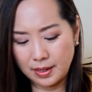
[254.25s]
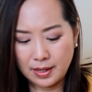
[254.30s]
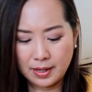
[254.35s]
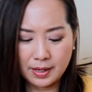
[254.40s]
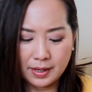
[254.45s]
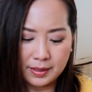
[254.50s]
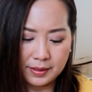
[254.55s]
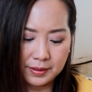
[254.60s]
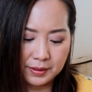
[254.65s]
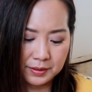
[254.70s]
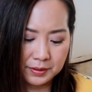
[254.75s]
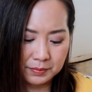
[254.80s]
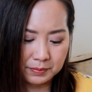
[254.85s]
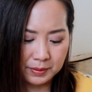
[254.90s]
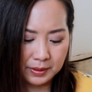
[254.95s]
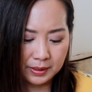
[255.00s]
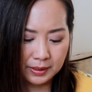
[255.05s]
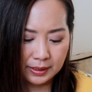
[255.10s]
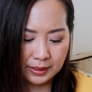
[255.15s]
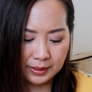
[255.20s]
And this
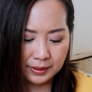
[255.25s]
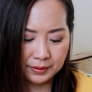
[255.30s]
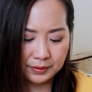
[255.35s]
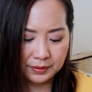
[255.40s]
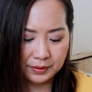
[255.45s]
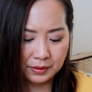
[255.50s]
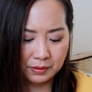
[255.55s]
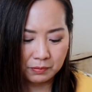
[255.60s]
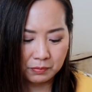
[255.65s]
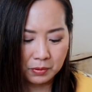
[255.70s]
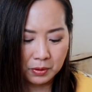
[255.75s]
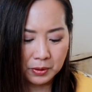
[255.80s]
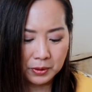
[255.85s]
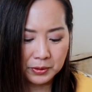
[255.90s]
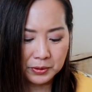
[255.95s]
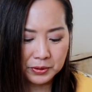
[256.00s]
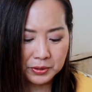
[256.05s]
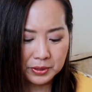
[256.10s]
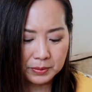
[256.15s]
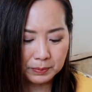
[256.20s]
one is the
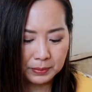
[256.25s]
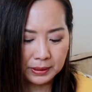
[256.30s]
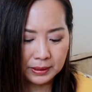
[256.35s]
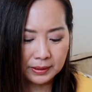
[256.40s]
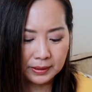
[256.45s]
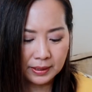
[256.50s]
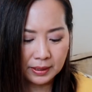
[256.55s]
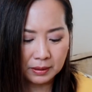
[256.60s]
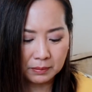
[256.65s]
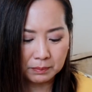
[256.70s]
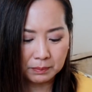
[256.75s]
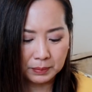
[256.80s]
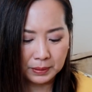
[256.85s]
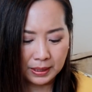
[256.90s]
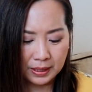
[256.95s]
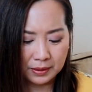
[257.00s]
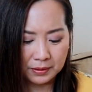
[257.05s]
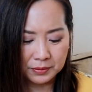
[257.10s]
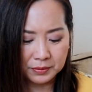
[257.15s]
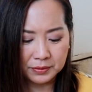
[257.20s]
Warren split neck
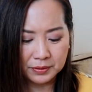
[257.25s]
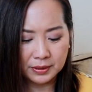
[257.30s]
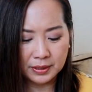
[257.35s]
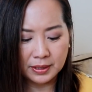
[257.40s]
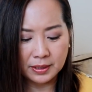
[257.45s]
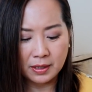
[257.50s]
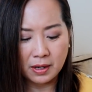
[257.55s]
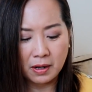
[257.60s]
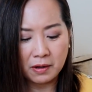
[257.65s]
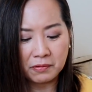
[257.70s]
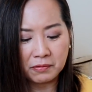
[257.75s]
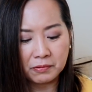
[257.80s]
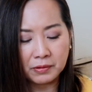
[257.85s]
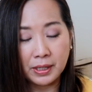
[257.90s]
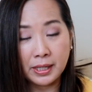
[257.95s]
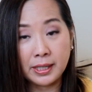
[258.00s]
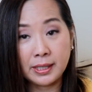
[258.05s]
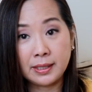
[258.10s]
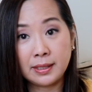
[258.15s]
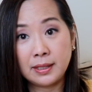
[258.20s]
blouse in
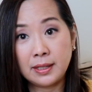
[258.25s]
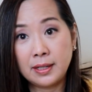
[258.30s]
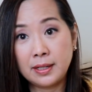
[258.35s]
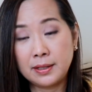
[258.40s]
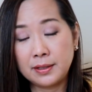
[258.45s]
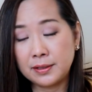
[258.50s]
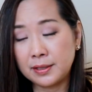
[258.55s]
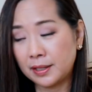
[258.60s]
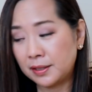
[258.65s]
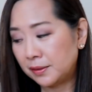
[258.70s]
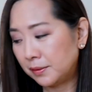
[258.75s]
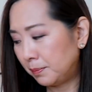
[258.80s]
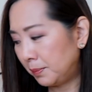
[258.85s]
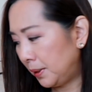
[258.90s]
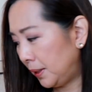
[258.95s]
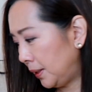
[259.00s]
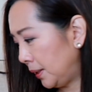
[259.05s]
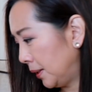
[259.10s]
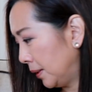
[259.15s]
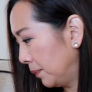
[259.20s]
off-white, size
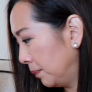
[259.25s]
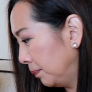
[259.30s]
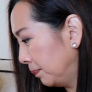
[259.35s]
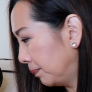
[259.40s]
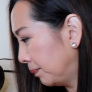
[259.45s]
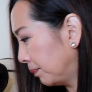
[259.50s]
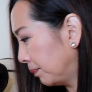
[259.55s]
medium.